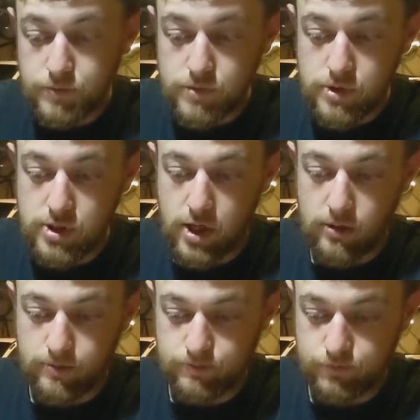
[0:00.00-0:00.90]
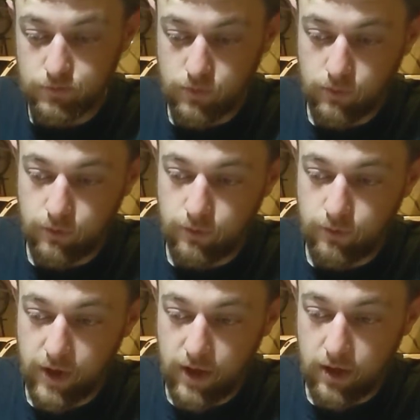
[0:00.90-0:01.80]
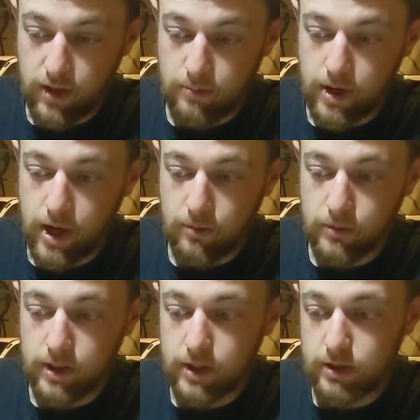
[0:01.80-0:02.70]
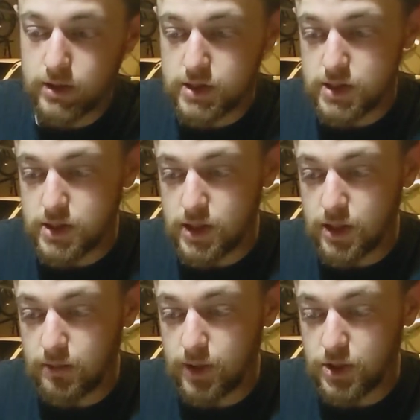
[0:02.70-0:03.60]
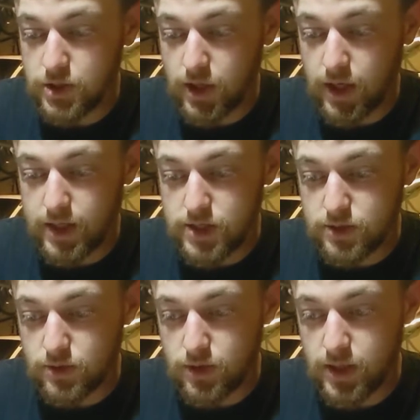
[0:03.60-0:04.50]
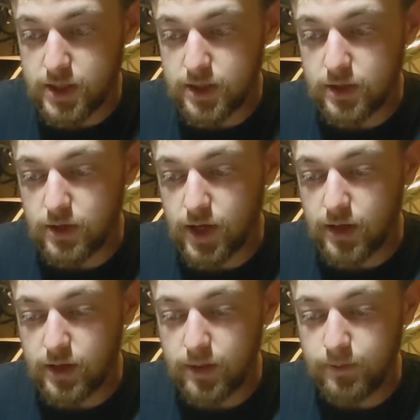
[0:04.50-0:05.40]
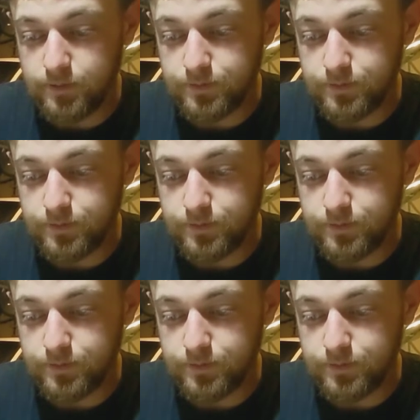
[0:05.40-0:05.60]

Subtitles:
So fit her in the bottom here. Let's see, make sure I got this oriented correctly.